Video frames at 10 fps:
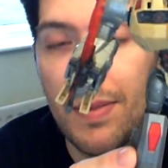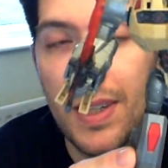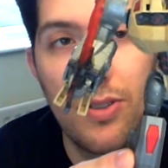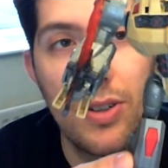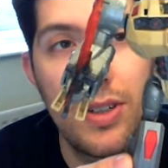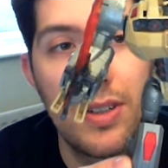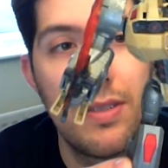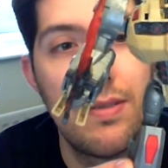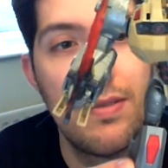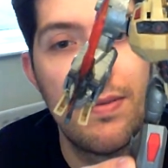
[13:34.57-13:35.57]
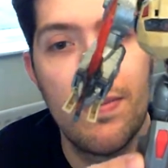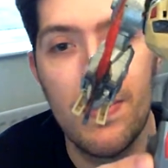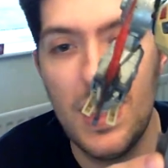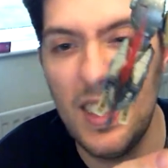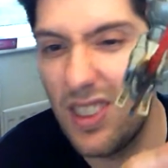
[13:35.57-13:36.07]
He's good.
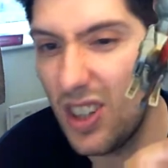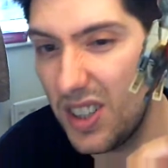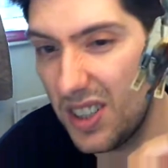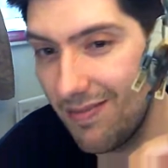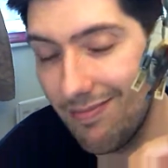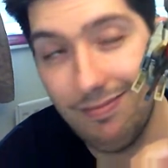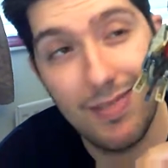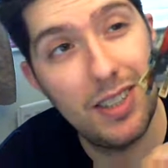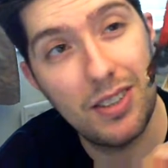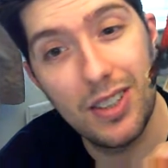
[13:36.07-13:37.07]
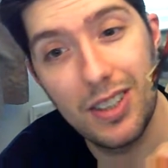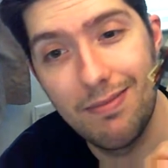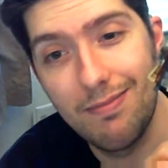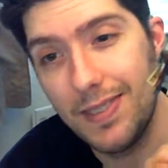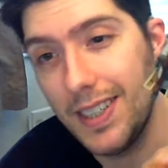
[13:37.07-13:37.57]
He's not. He's good.
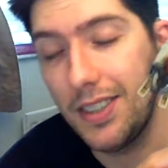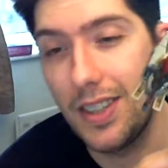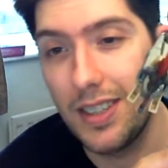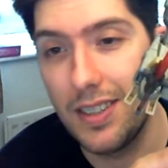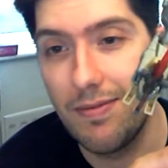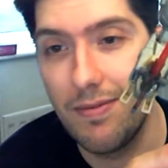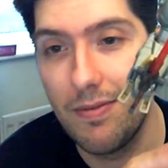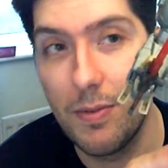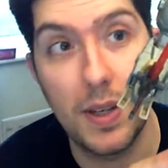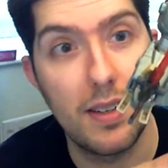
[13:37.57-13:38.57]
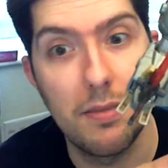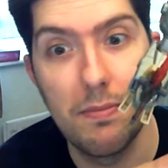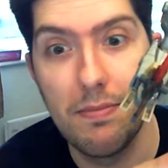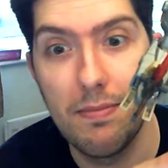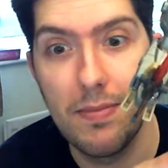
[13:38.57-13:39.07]
He's not. Fuck it.
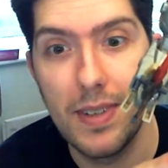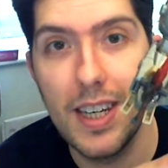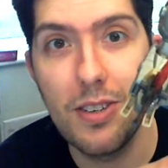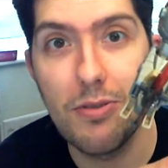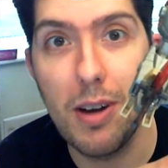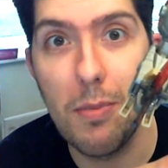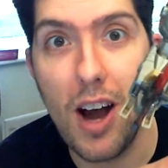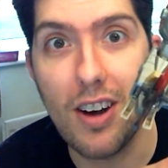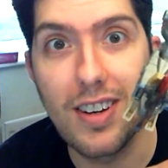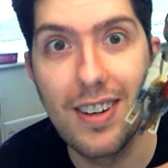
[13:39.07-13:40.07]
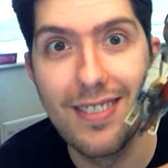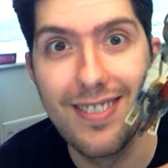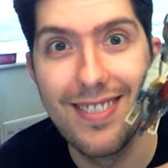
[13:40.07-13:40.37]
He's Grimlock!